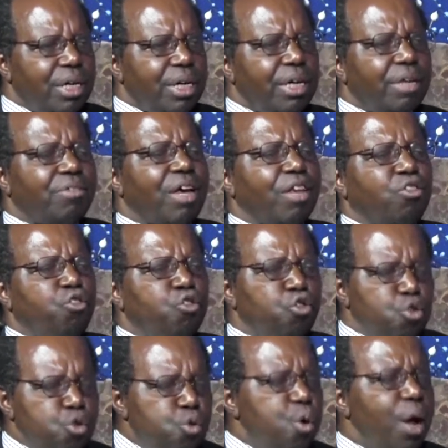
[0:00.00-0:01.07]
is that
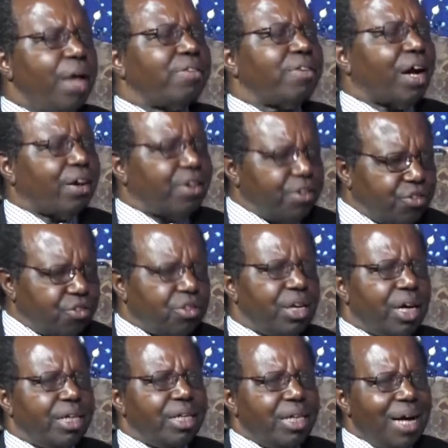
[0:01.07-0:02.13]
you as a
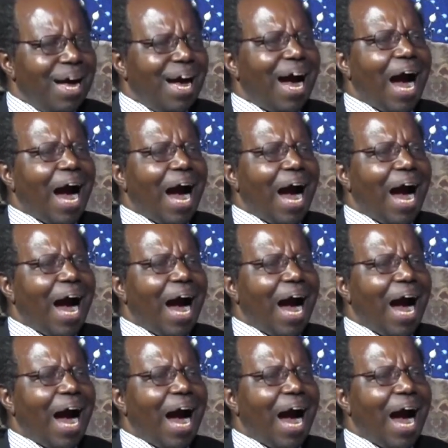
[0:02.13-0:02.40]
Christian